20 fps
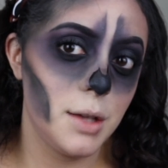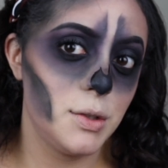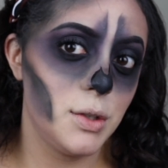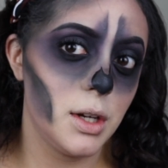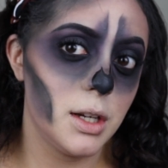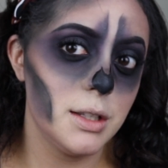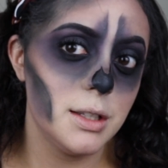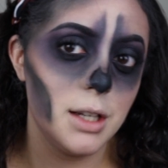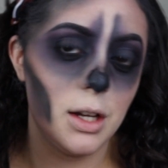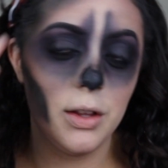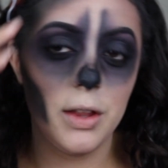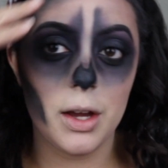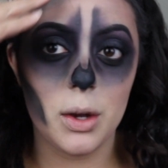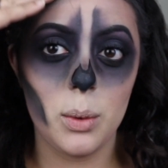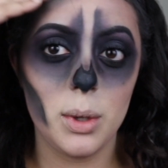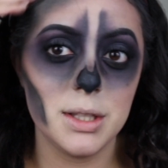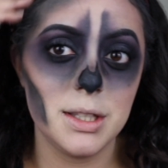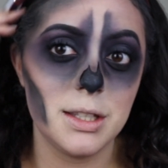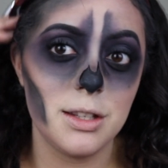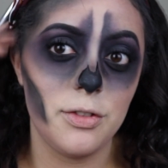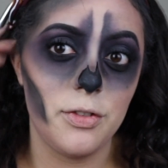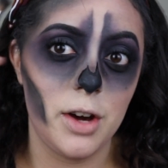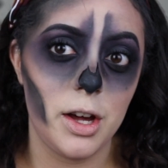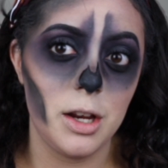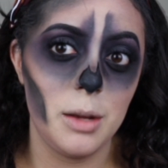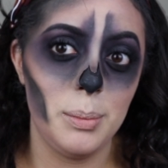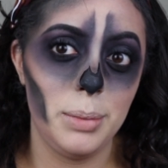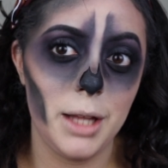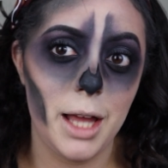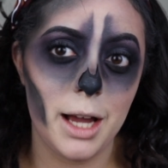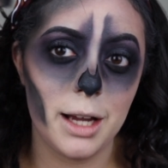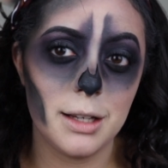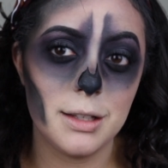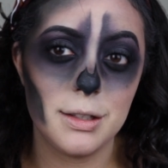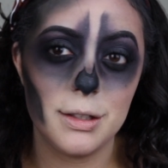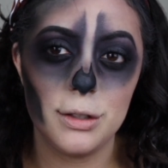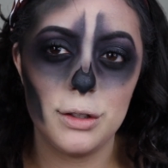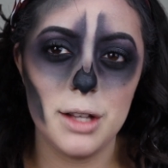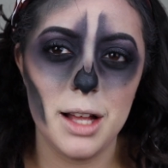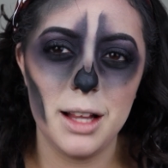As you can tell, the Gwen Stefani black
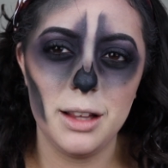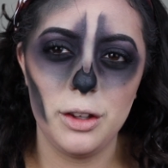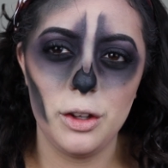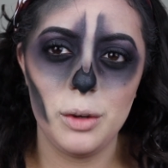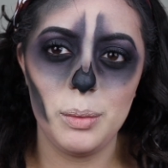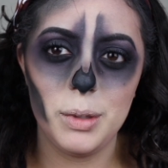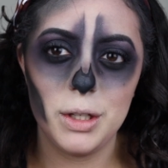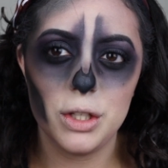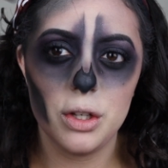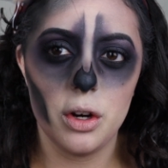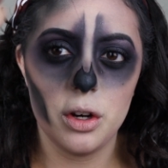is a little bit